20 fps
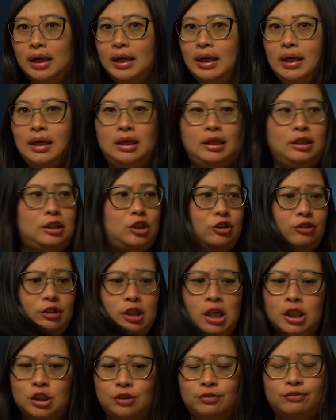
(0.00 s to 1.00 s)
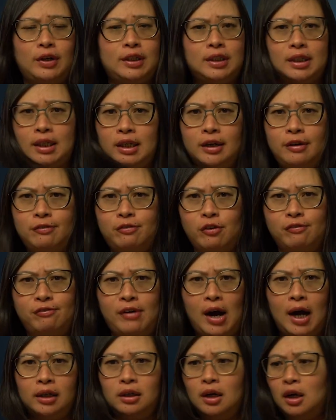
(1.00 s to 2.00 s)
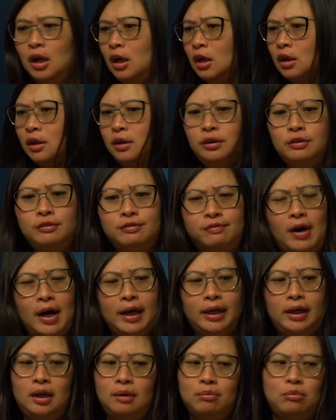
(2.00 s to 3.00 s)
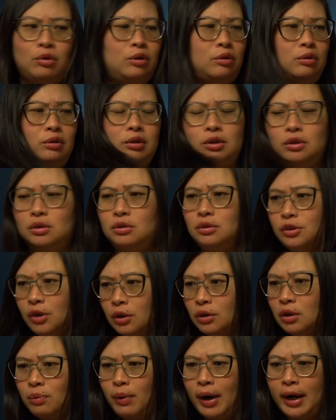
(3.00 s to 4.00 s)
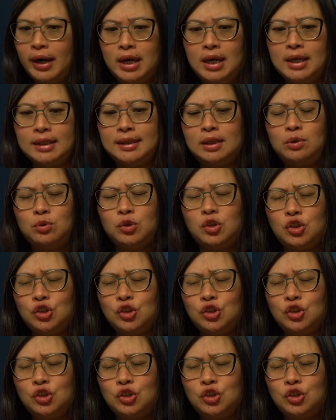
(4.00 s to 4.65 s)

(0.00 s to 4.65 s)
he searched frantically for Fan, couldn't find him, don't know where he is. He was